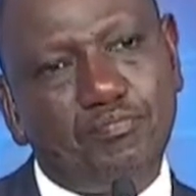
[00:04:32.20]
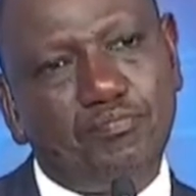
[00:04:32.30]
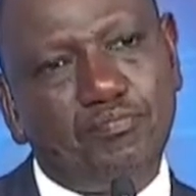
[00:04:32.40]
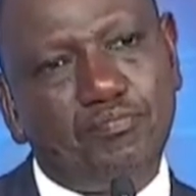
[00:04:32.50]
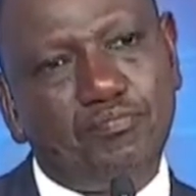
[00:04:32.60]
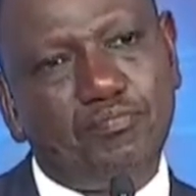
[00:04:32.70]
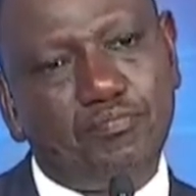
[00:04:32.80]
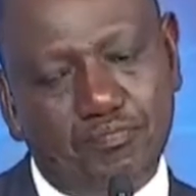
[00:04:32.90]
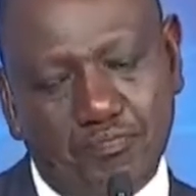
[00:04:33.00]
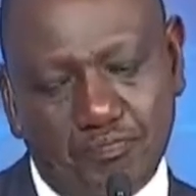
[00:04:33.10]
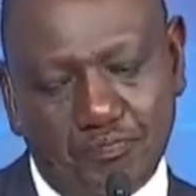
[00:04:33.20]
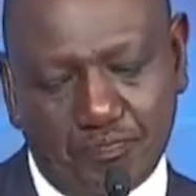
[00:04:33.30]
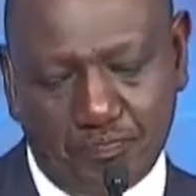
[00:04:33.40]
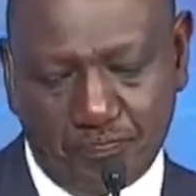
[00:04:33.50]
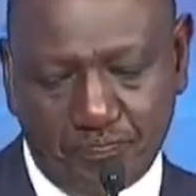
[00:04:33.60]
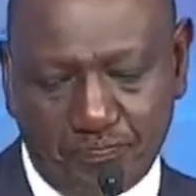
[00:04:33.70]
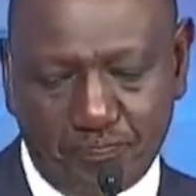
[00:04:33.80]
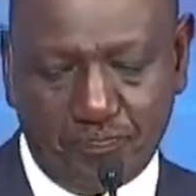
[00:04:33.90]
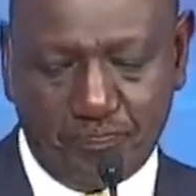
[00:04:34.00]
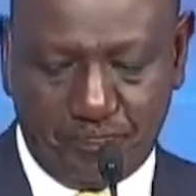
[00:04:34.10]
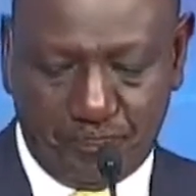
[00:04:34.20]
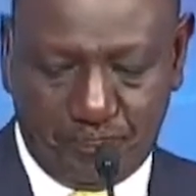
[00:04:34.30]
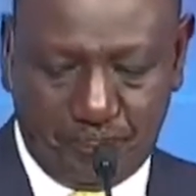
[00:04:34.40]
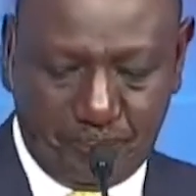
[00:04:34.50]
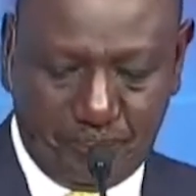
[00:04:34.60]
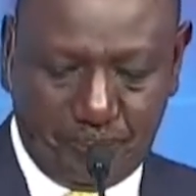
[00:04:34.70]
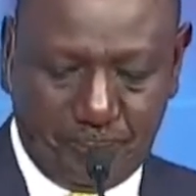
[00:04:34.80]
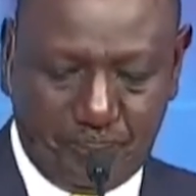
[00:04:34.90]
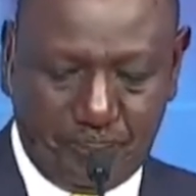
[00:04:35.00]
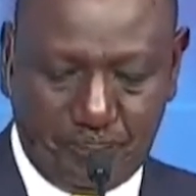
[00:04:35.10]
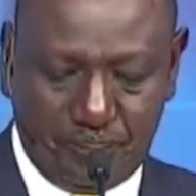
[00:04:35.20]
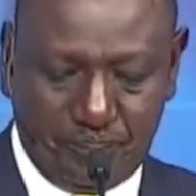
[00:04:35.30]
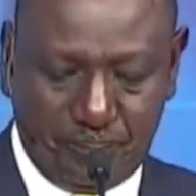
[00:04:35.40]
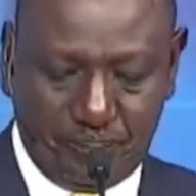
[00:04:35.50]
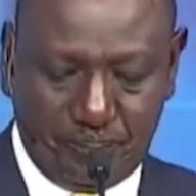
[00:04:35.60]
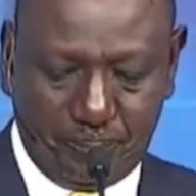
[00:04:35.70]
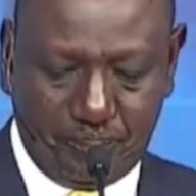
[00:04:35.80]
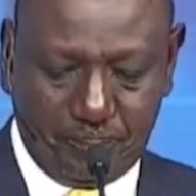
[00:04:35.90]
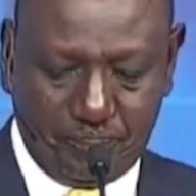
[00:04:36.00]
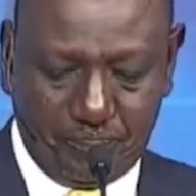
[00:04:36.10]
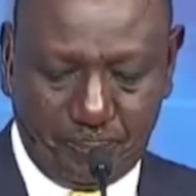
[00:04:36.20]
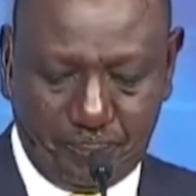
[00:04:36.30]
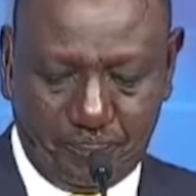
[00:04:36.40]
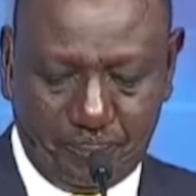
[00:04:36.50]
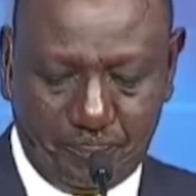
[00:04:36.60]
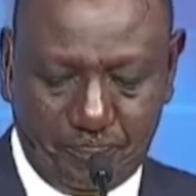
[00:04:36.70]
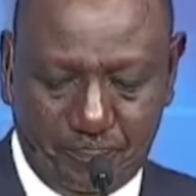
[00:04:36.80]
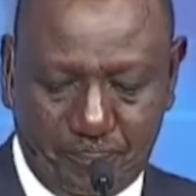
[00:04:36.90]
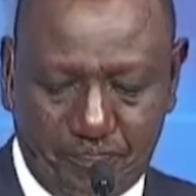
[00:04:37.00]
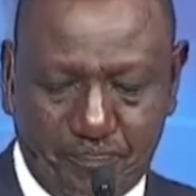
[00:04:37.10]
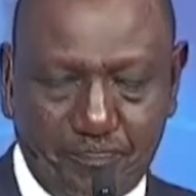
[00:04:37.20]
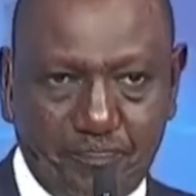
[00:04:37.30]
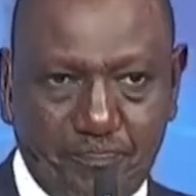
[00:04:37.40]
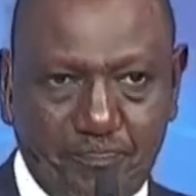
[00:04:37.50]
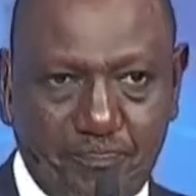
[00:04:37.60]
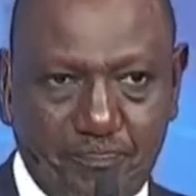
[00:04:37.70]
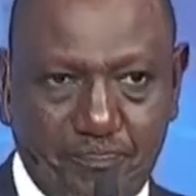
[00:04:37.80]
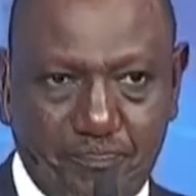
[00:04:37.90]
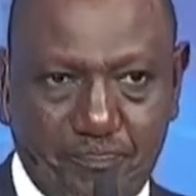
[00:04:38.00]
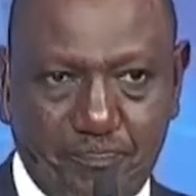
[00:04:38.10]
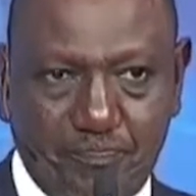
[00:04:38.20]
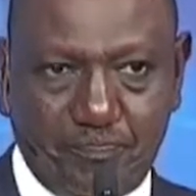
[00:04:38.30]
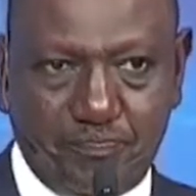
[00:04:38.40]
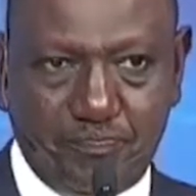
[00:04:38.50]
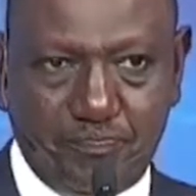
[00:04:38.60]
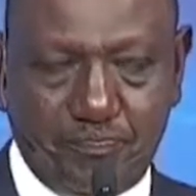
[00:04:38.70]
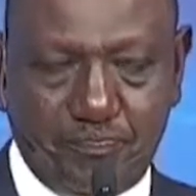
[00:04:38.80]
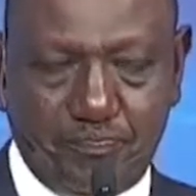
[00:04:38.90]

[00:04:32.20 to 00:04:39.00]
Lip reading: The person shown says nothing.